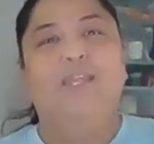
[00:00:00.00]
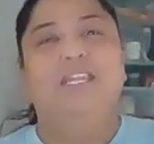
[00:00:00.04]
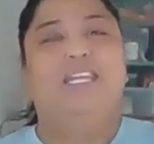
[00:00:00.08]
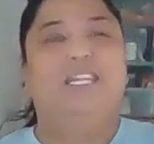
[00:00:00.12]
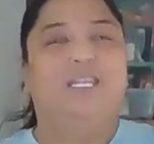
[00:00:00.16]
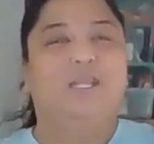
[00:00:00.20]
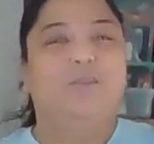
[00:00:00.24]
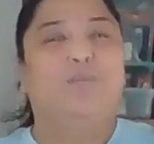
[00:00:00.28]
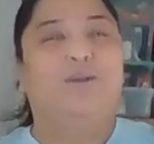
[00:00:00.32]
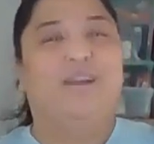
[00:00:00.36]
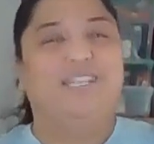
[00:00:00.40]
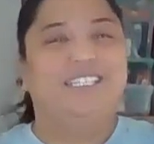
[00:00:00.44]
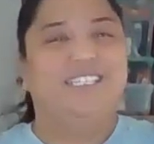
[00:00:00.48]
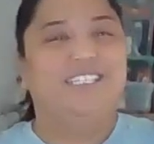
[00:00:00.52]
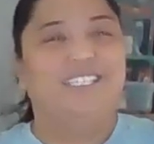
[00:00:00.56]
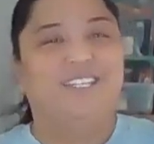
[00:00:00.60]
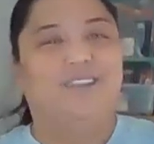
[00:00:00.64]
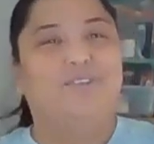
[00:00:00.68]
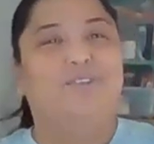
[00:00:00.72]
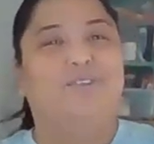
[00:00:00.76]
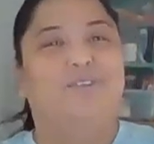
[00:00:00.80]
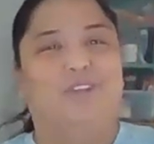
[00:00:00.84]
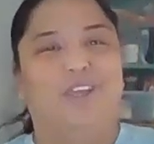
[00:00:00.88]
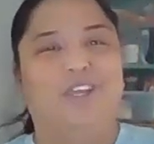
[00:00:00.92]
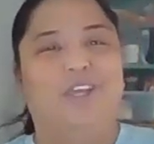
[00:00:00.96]
that the process
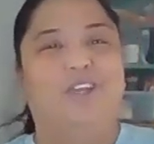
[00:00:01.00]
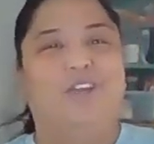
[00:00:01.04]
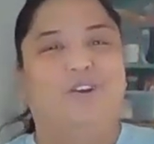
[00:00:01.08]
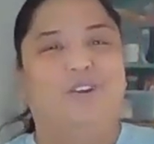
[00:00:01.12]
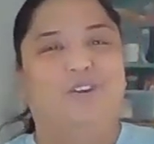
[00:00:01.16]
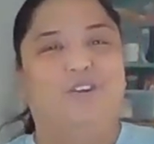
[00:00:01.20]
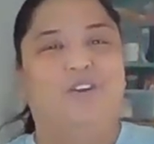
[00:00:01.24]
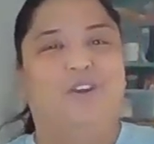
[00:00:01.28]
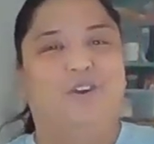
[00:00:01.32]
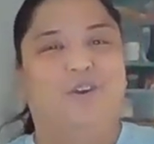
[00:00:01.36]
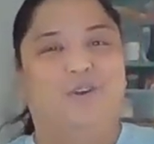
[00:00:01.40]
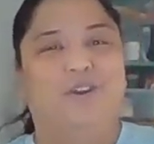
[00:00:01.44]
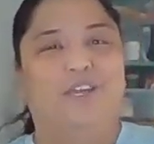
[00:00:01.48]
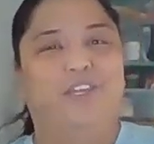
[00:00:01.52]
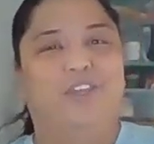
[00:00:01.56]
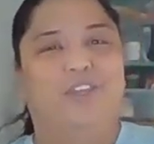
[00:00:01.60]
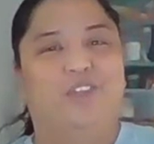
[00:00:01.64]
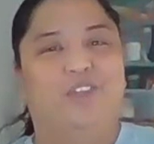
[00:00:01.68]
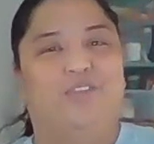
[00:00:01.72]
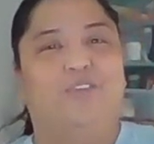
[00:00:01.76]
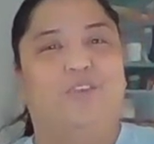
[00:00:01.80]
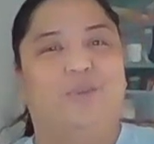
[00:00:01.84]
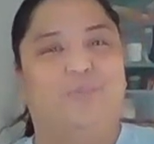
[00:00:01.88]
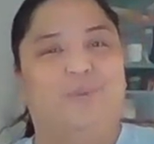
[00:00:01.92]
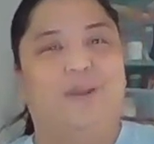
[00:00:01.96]
of going through
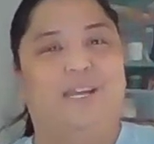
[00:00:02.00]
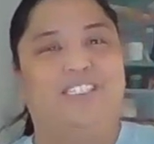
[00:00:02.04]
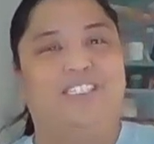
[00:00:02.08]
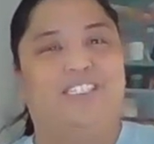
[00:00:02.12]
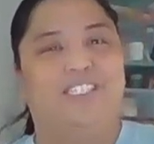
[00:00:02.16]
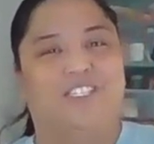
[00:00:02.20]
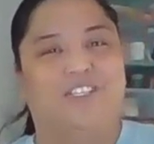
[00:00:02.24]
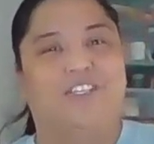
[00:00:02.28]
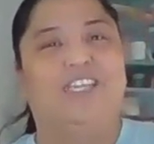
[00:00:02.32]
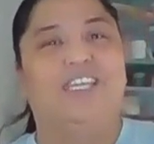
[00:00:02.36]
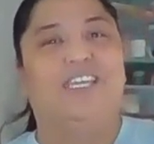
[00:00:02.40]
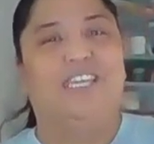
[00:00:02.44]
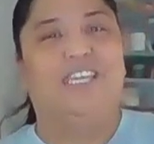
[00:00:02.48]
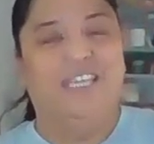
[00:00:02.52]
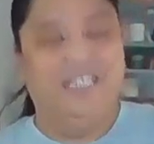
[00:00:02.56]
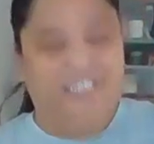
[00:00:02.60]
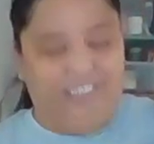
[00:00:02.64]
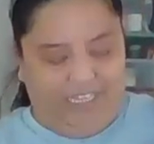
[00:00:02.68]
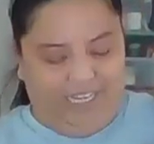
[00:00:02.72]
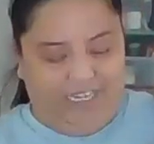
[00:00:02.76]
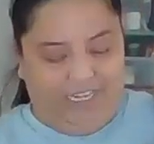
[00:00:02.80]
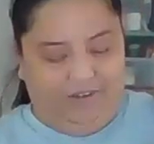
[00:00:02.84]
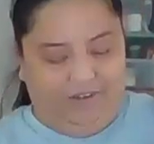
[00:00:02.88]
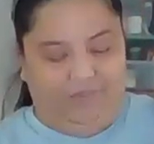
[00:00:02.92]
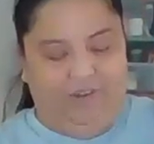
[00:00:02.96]
the food processor
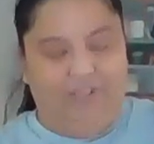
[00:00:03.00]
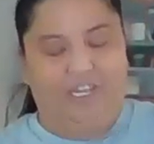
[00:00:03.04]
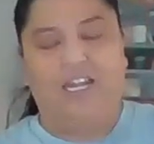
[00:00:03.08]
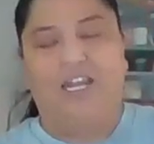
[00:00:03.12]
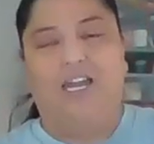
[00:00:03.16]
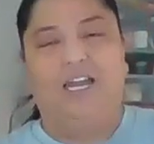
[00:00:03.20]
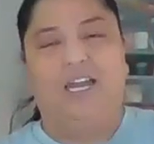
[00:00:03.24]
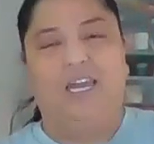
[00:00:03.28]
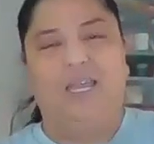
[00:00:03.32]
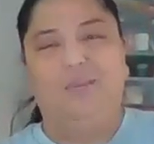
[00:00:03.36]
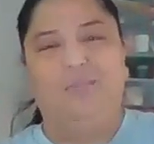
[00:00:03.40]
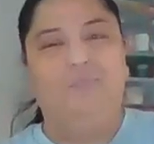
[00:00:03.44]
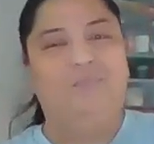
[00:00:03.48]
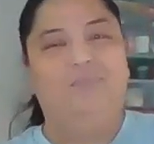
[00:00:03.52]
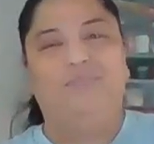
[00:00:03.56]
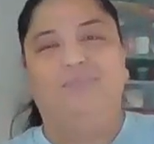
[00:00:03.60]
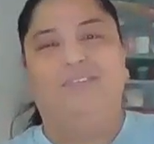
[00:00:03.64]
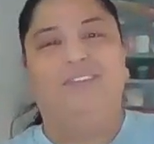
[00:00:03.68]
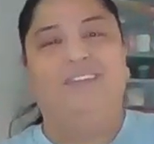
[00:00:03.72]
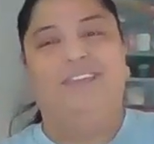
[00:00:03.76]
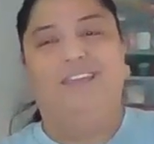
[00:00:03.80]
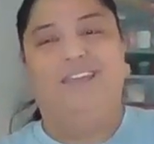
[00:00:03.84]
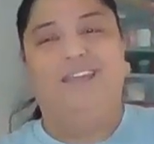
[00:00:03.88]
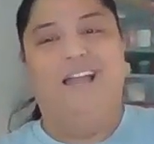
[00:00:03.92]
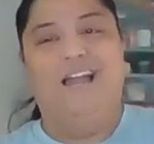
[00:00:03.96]
each and every time,
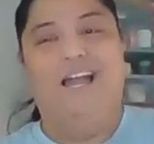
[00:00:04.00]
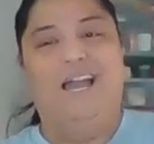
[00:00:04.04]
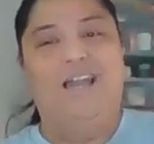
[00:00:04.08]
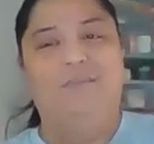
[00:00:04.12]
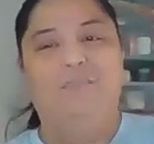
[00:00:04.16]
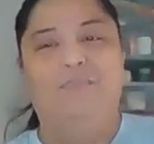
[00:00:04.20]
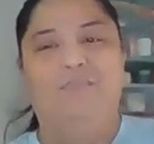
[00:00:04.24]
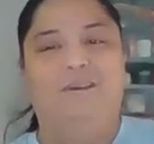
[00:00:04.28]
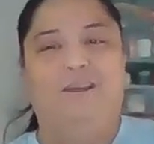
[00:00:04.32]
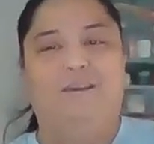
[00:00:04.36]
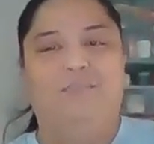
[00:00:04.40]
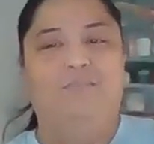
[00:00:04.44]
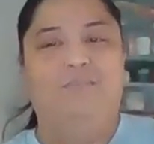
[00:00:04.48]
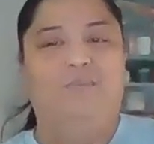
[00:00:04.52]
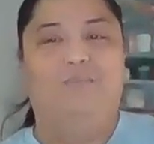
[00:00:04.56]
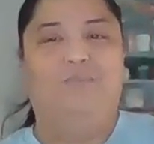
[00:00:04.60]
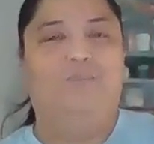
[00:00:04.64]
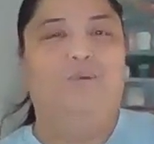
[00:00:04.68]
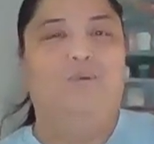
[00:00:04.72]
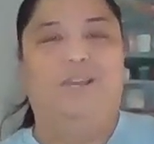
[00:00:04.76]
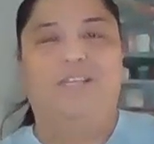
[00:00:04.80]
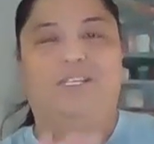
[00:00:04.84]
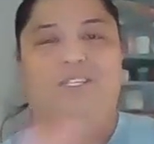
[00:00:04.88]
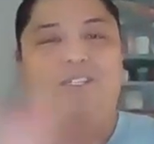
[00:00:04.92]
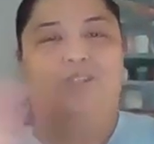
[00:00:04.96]

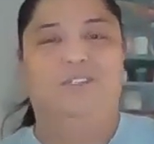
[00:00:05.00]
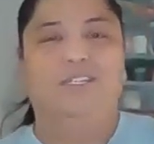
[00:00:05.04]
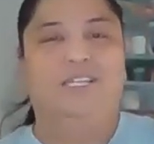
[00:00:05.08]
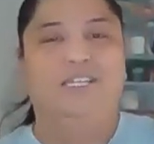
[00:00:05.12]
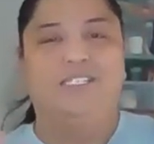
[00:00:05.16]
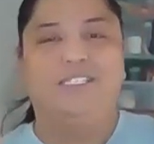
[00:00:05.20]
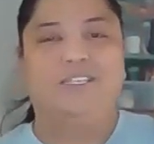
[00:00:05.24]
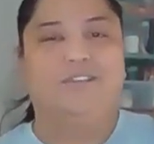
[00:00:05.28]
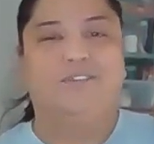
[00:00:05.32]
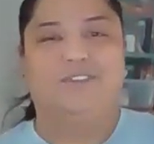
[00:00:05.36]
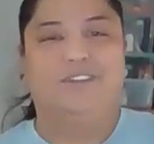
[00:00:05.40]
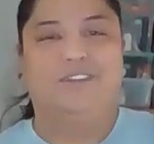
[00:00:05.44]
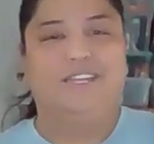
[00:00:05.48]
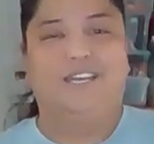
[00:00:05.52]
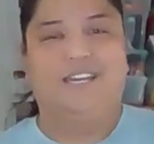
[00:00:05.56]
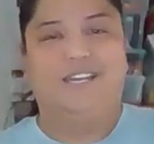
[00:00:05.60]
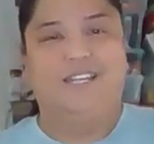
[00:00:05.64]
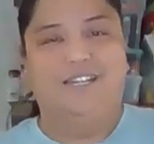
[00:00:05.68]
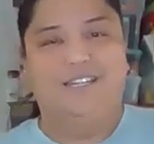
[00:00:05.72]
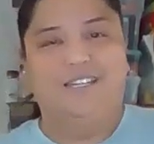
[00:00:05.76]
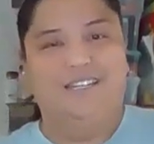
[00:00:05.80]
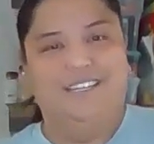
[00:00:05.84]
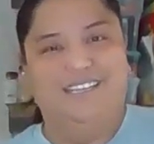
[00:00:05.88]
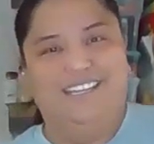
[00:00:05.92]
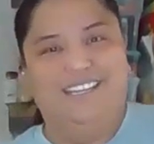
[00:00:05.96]
I'm way too lazy for that.